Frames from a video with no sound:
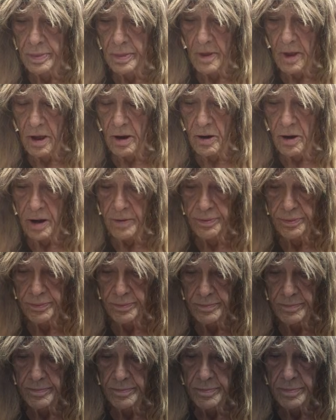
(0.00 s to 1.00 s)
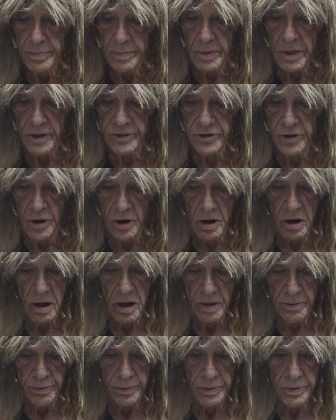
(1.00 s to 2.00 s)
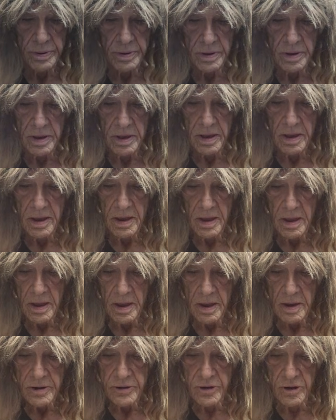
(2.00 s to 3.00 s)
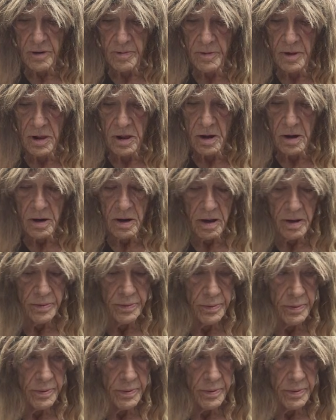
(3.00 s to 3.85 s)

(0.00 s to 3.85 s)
RF, what's RF? Tunable RF,